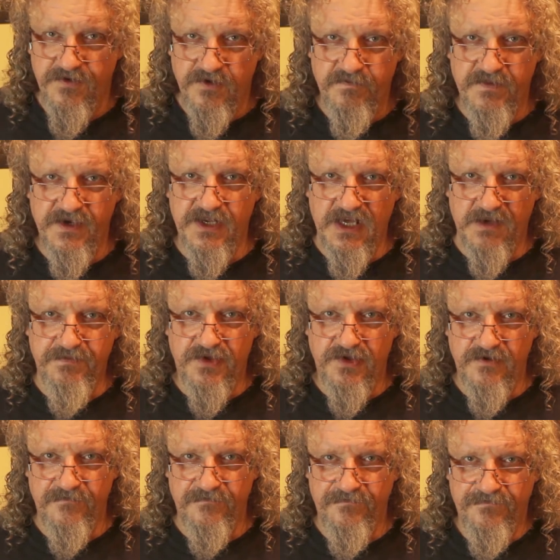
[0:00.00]
has been
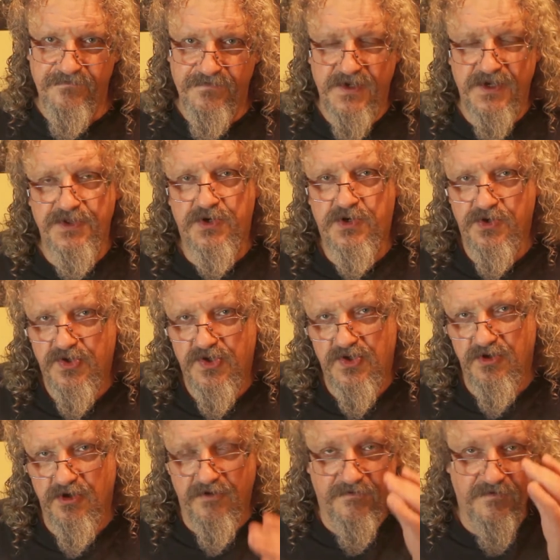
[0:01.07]
absent. And the good
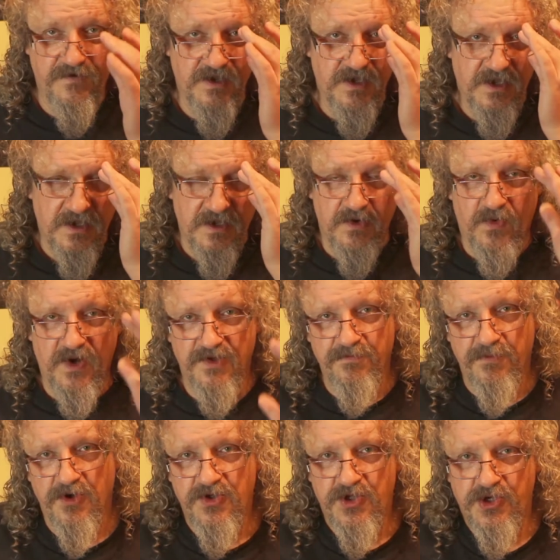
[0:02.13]
stuff, whilst
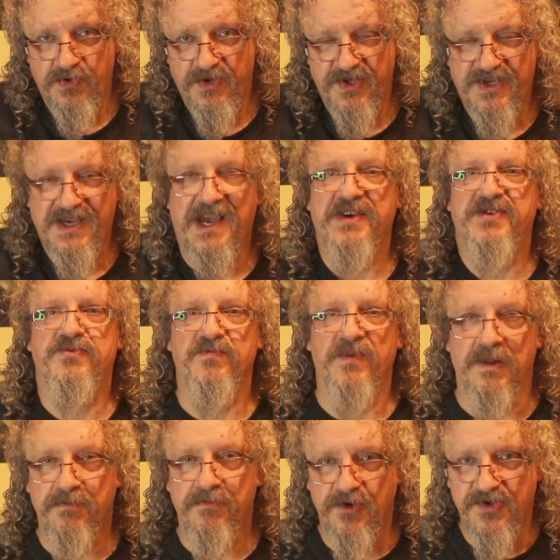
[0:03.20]
most units get,
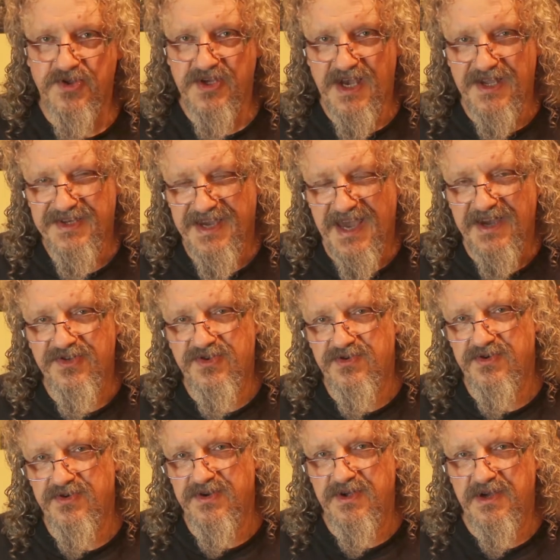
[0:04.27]
most sides get
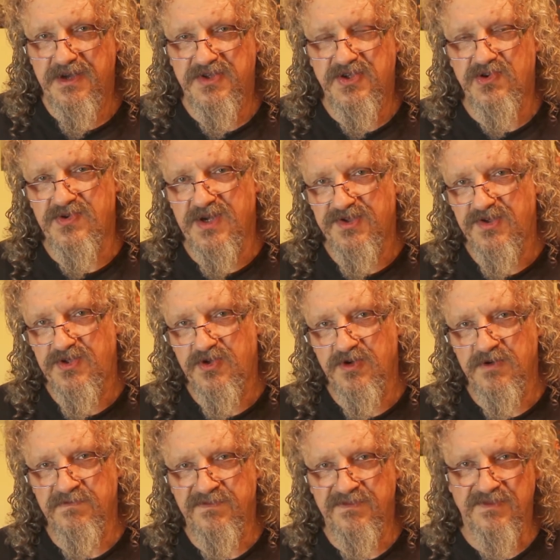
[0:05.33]
extra
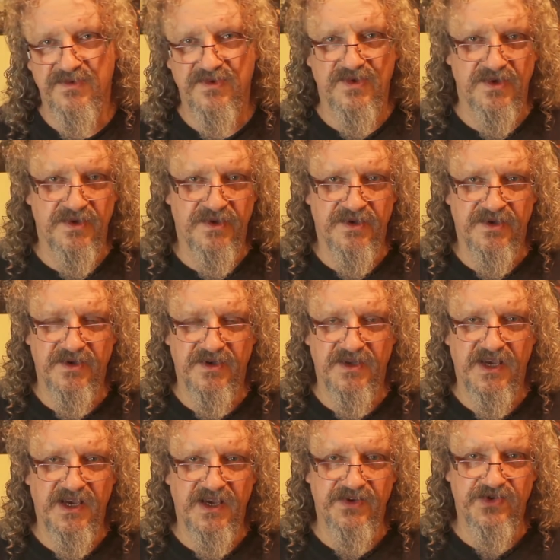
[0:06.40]
stratagems and
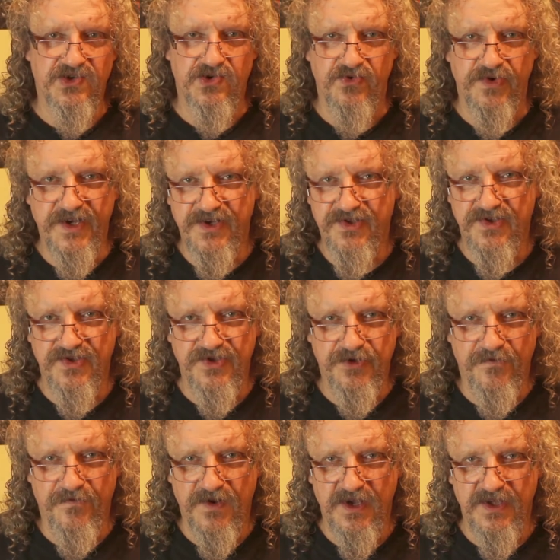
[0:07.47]
traits and
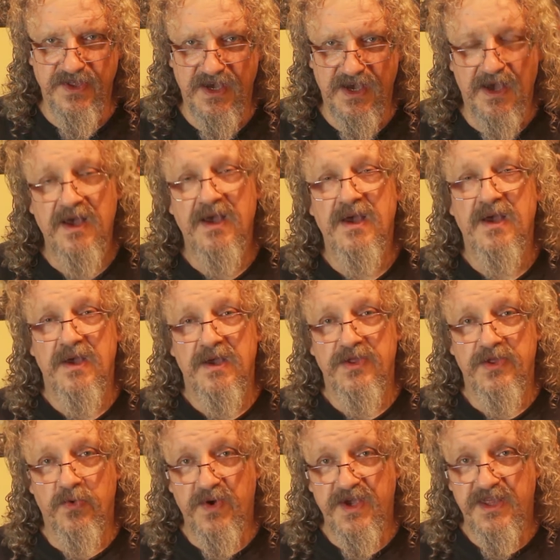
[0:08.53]
stuff like that,
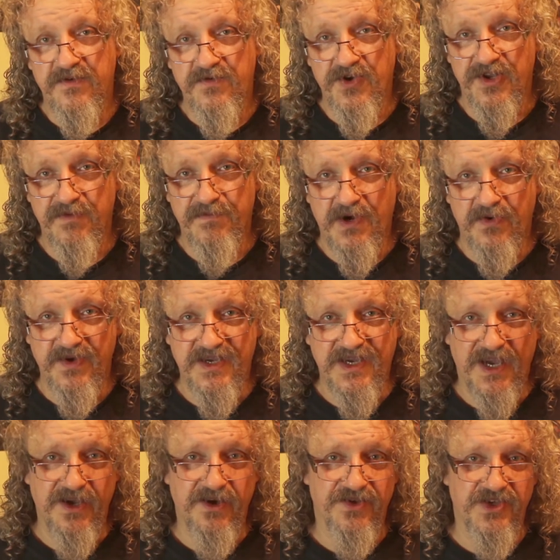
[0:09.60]
the way they've gone about with
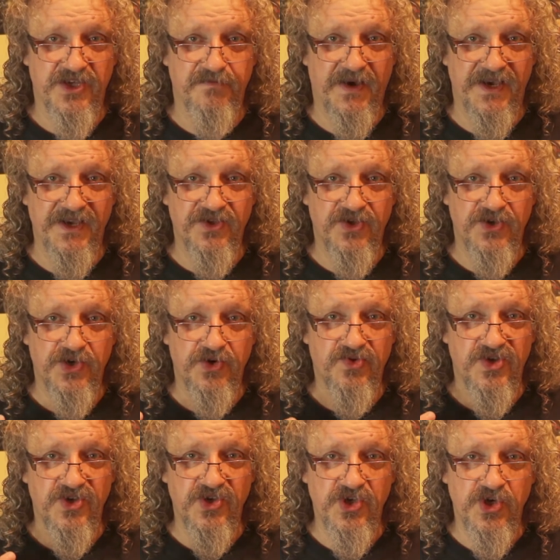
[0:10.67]
Chaos is by
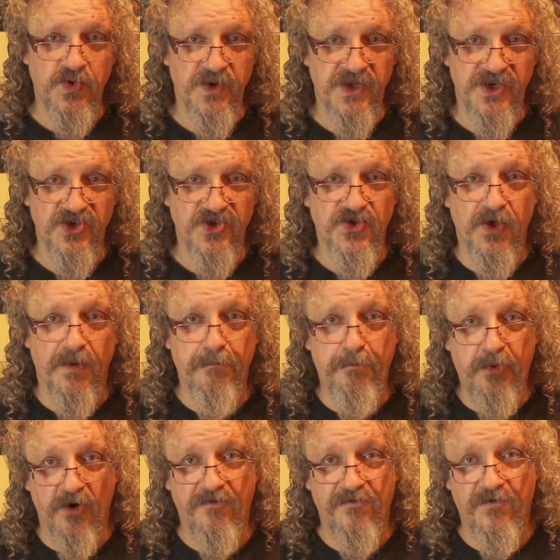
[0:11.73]
introducing units that
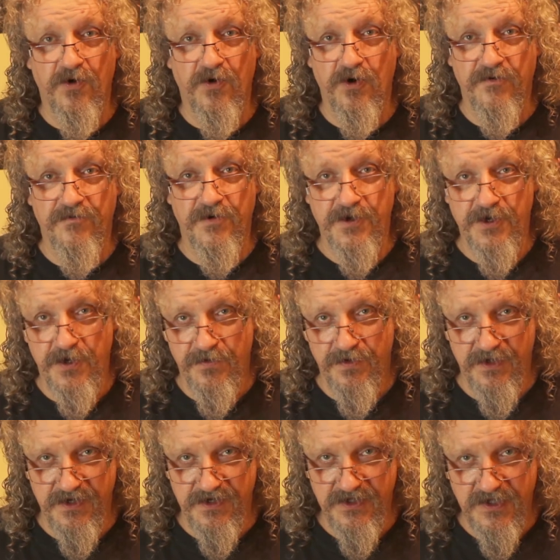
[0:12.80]
buff other
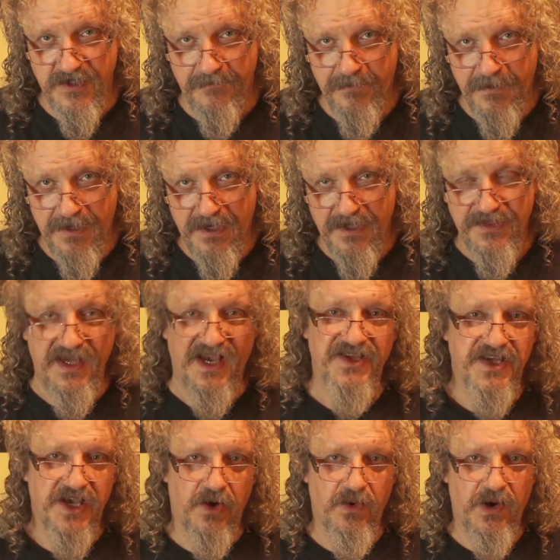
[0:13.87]
units.
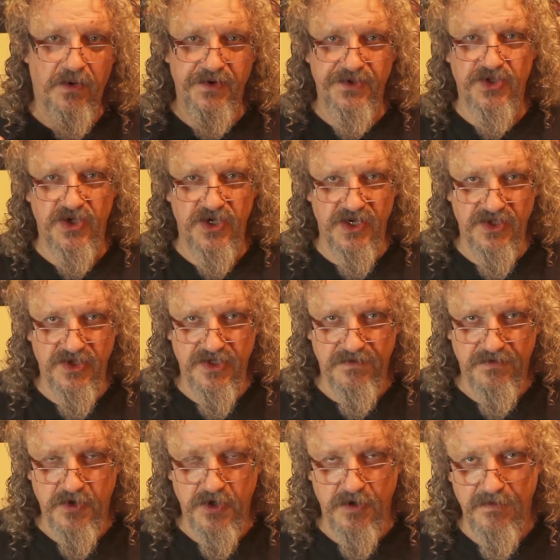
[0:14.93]
That's how our changes
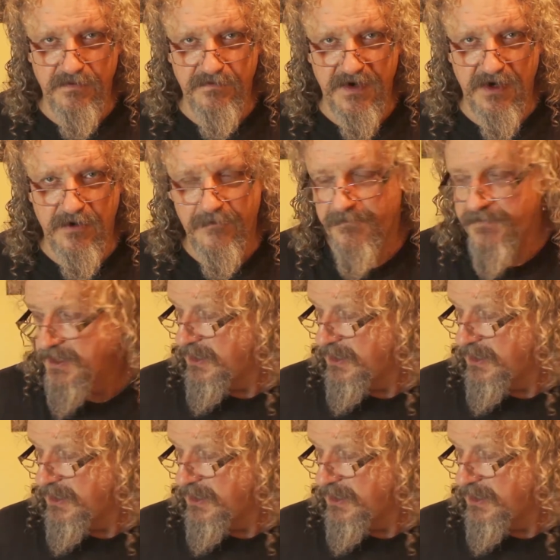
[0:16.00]
have come about.